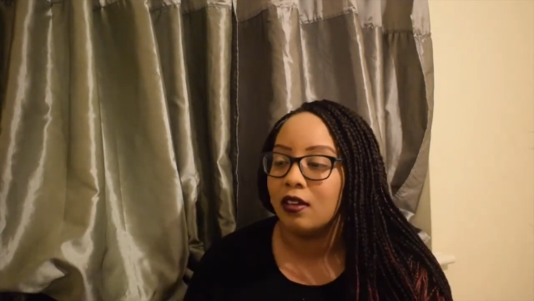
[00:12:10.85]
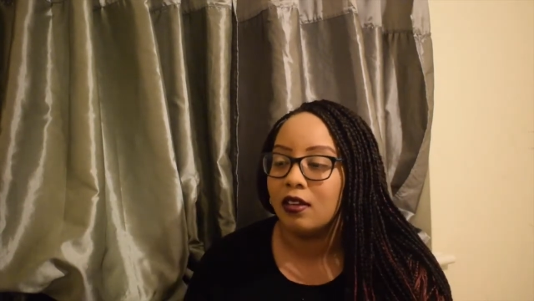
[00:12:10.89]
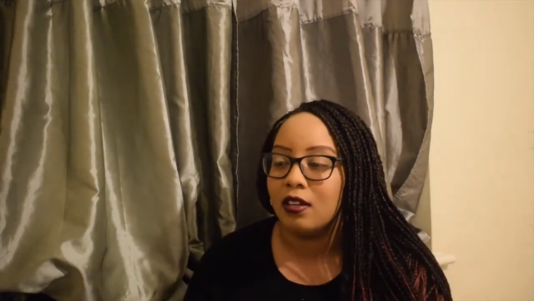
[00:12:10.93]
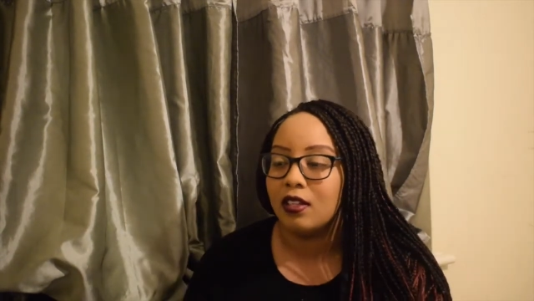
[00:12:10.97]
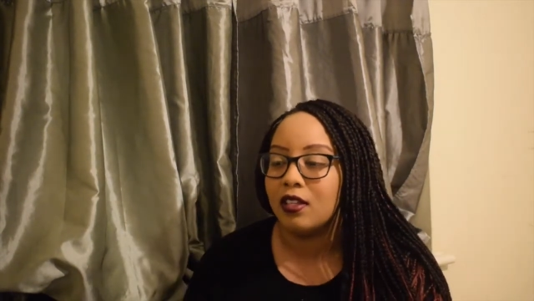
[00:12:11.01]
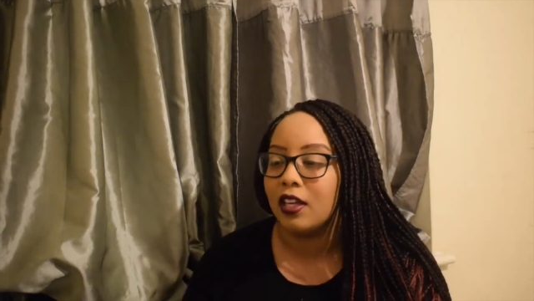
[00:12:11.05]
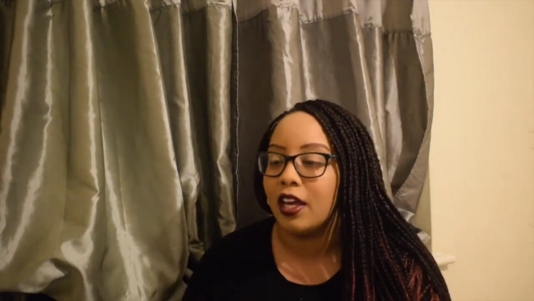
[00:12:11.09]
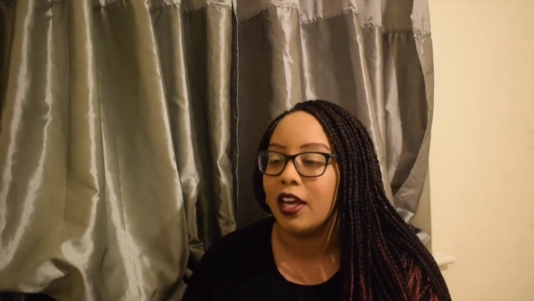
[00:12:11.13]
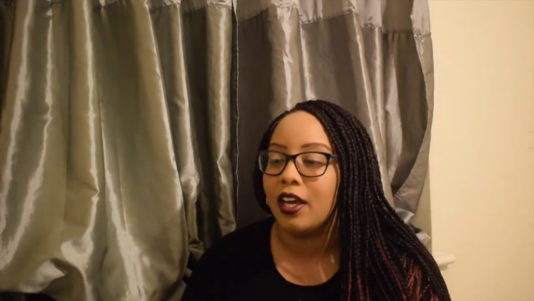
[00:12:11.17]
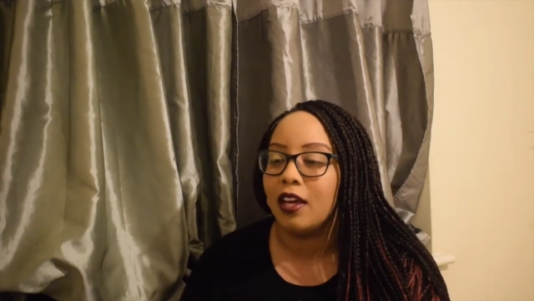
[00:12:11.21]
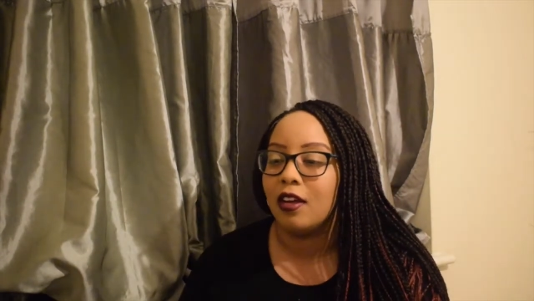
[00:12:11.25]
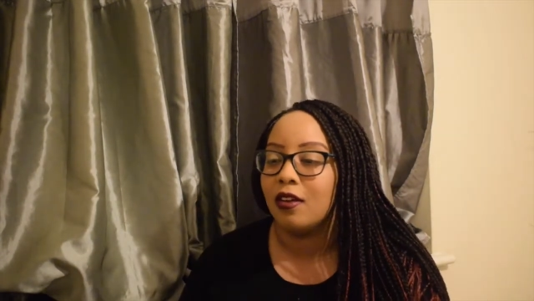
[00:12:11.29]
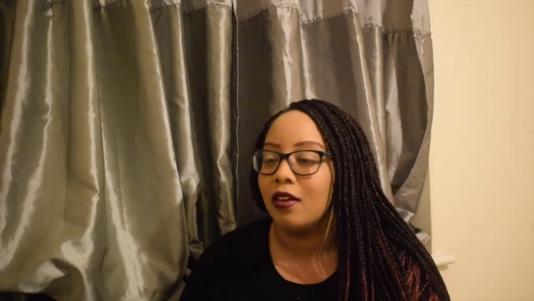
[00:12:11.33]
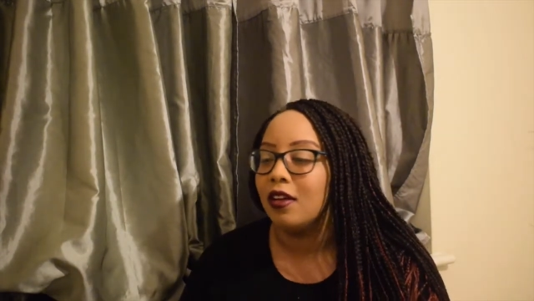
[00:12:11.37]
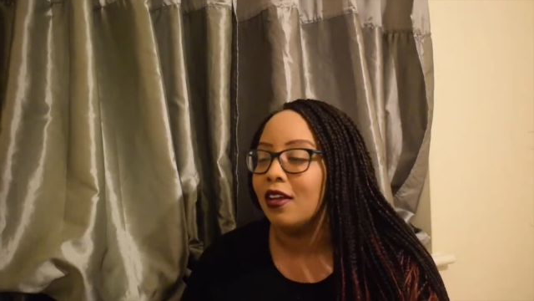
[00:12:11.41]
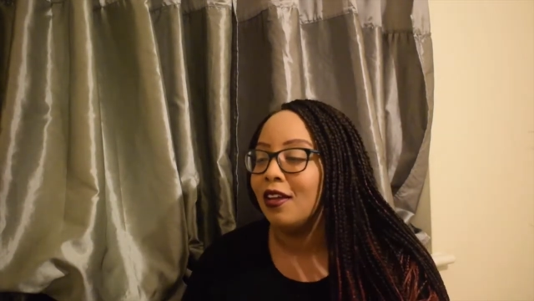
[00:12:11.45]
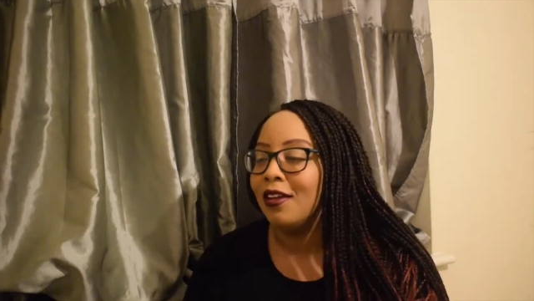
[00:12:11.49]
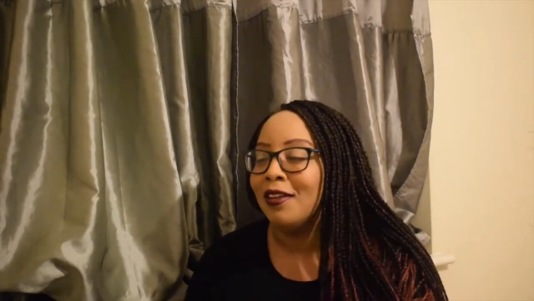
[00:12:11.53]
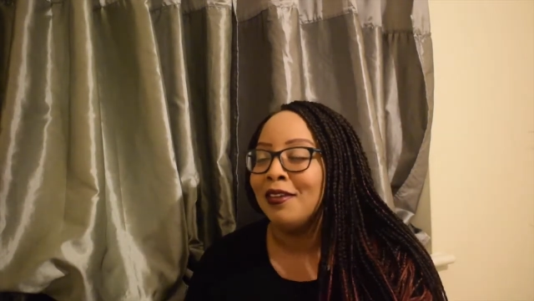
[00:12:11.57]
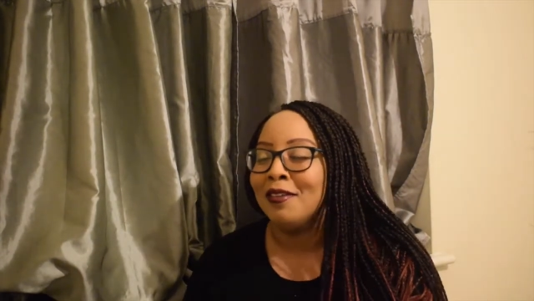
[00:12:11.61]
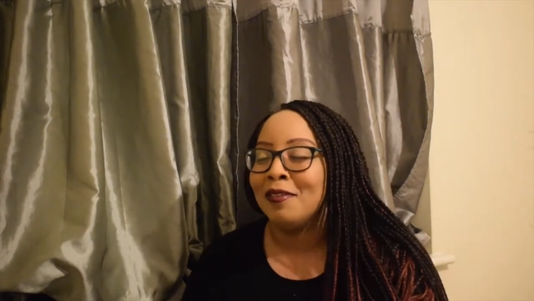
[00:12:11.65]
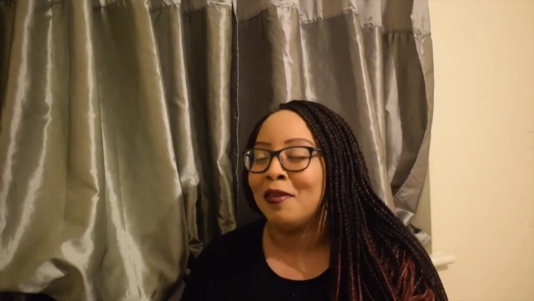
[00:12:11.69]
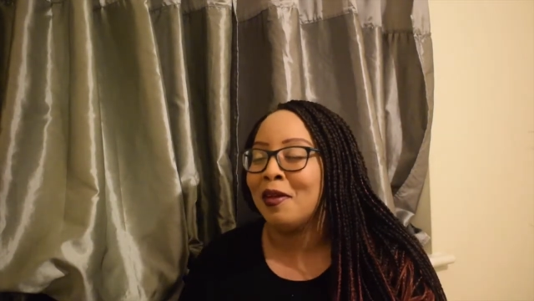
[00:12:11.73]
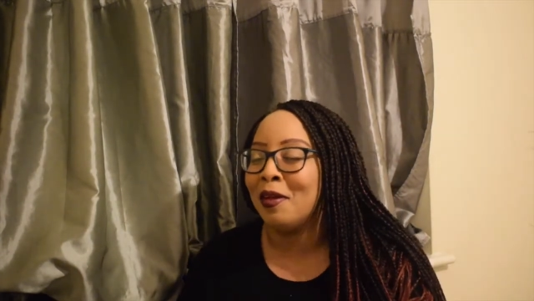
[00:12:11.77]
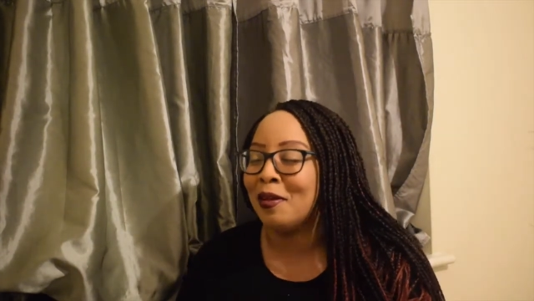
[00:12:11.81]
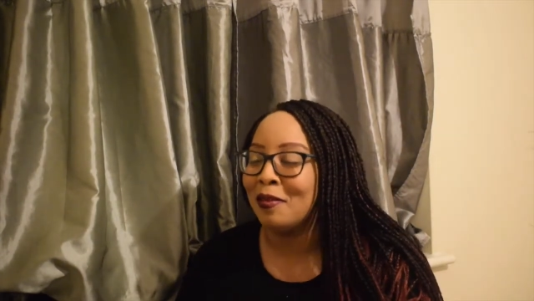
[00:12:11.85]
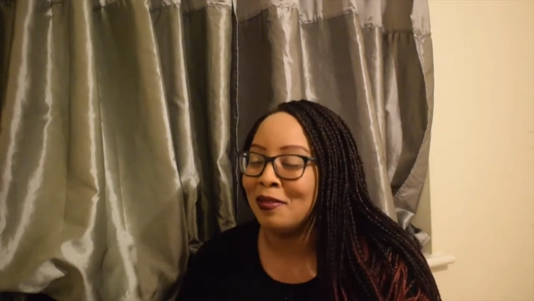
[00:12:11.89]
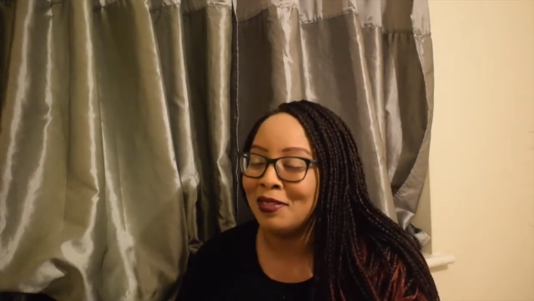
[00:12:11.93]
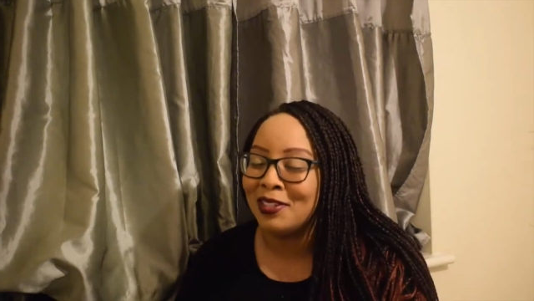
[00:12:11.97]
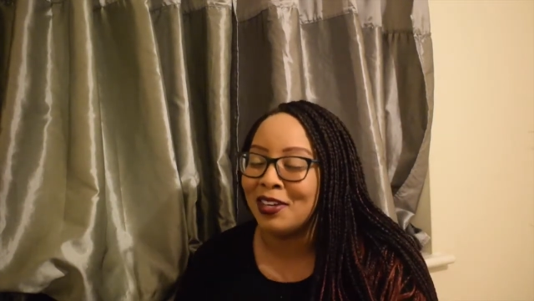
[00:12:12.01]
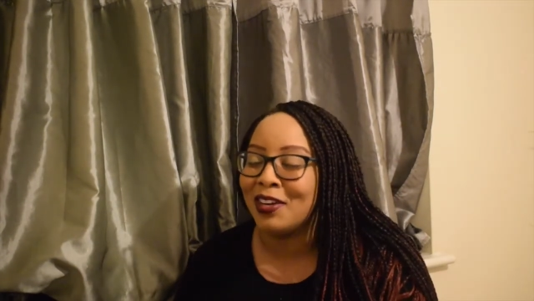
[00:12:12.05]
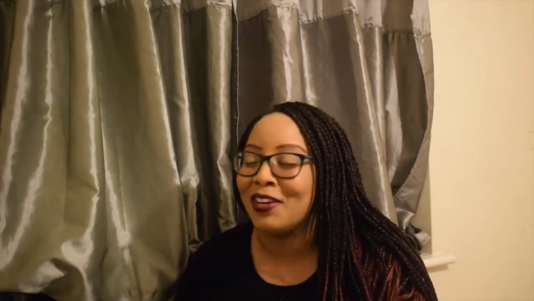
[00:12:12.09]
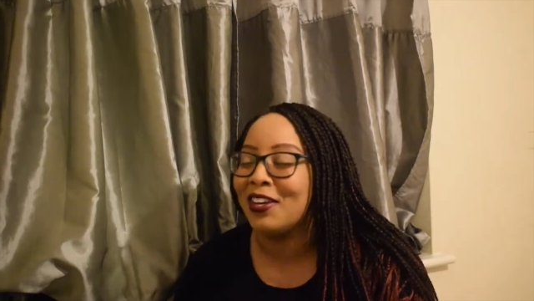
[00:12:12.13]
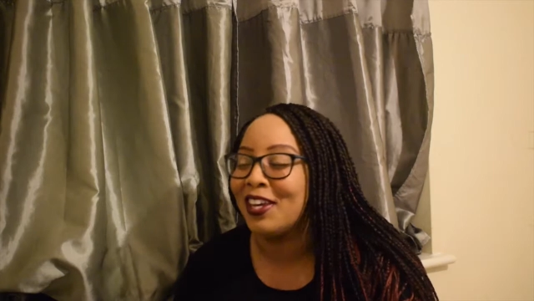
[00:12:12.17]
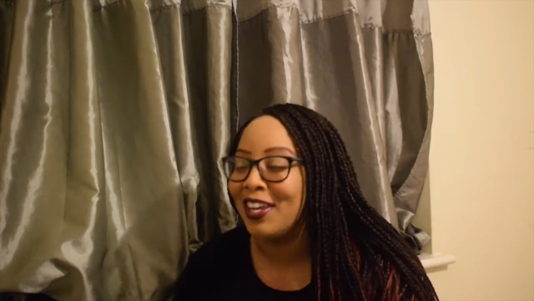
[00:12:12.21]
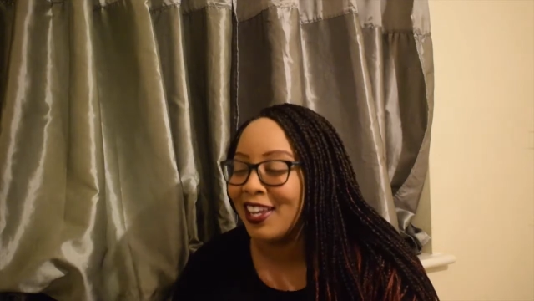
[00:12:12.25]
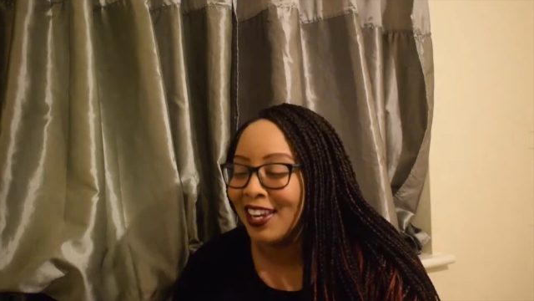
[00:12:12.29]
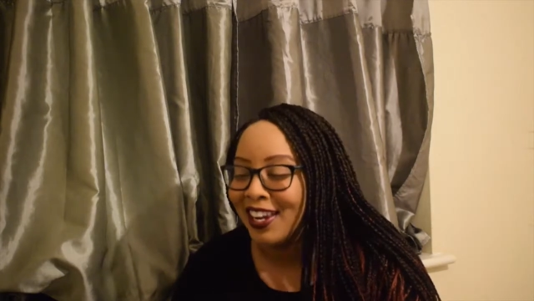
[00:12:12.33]
that's okay. I'm
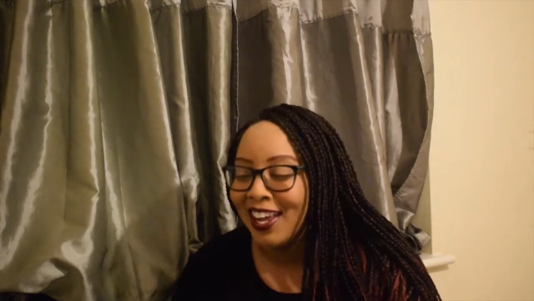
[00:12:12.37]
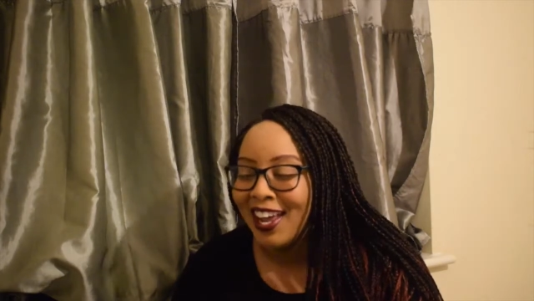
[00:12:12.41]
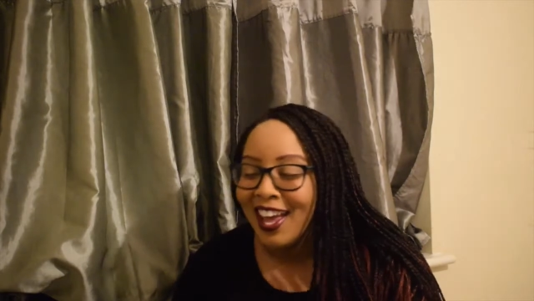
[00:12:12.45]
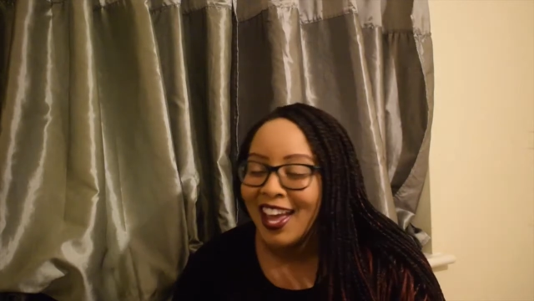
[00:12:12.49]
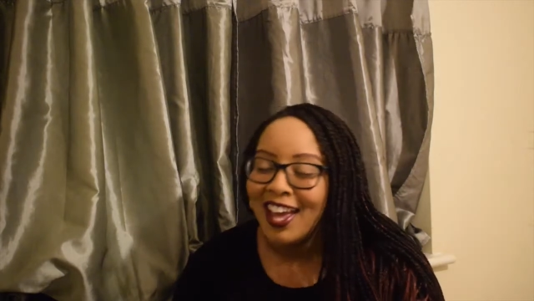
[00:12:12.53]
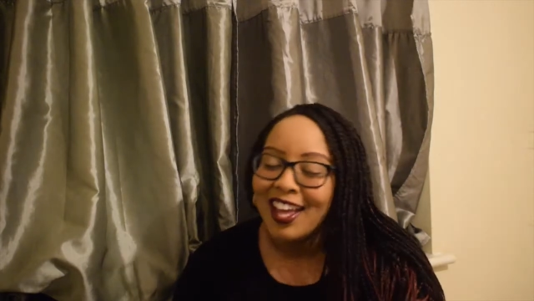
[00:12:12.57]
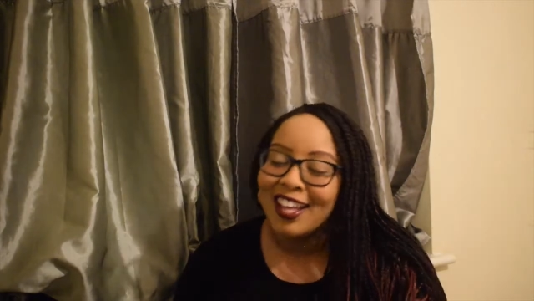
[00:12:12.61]
joking.